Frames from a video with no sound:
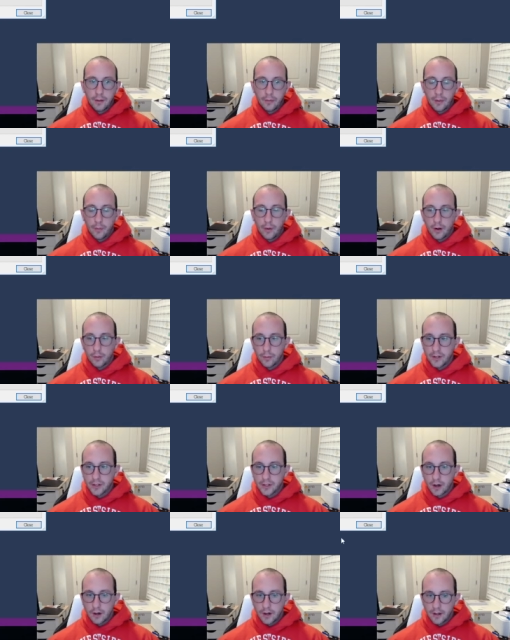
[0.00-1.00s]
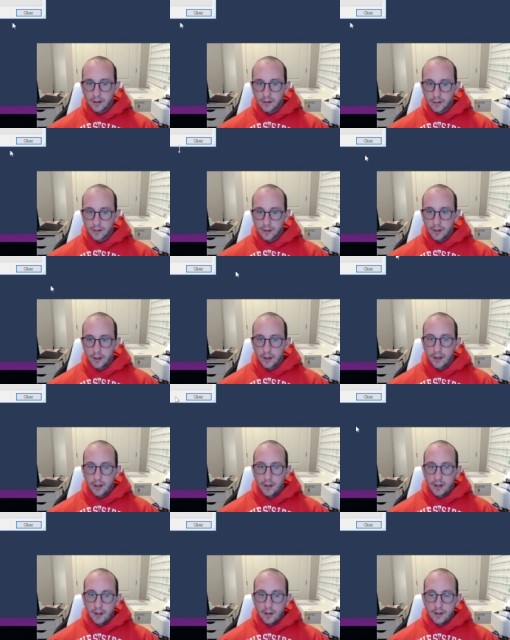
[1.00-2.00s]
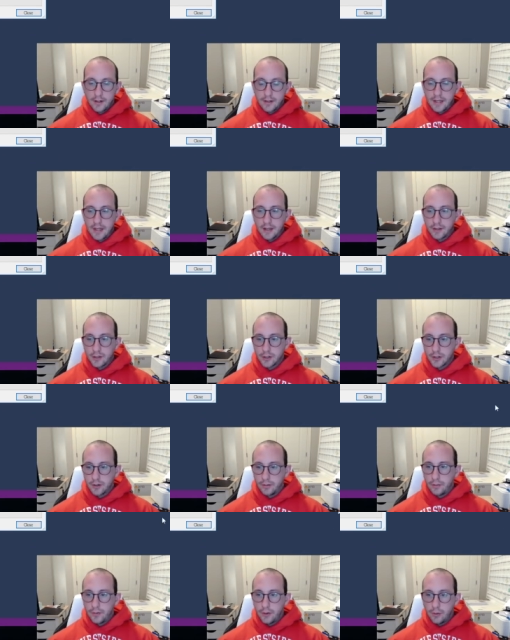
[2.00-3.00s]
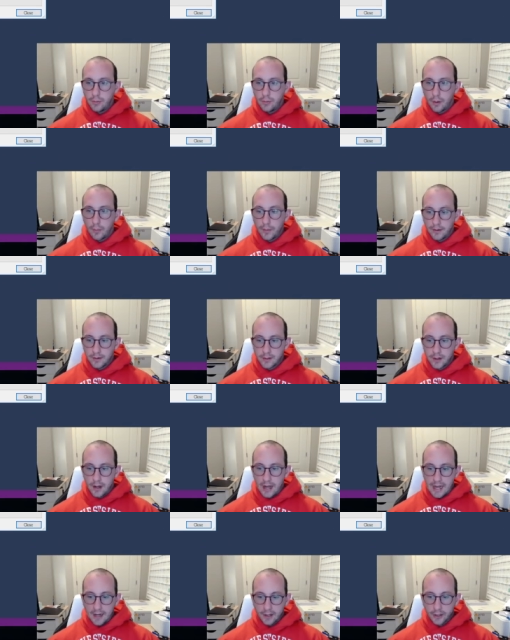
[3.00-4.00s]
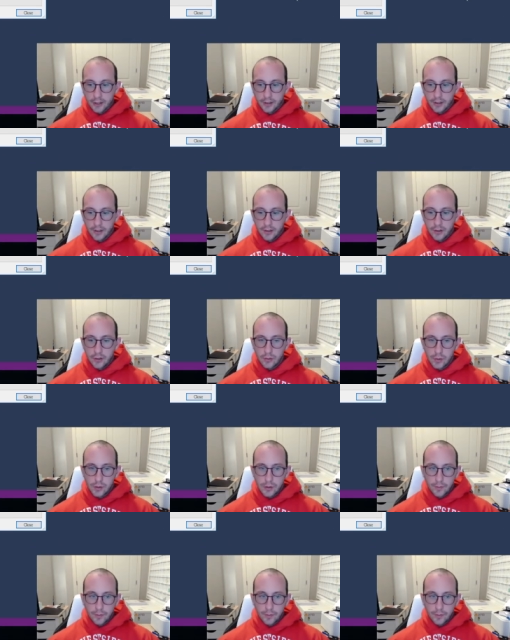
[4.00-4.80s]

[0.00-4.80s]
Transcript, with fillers: we want to restart it. This takes just a few moments to actually do.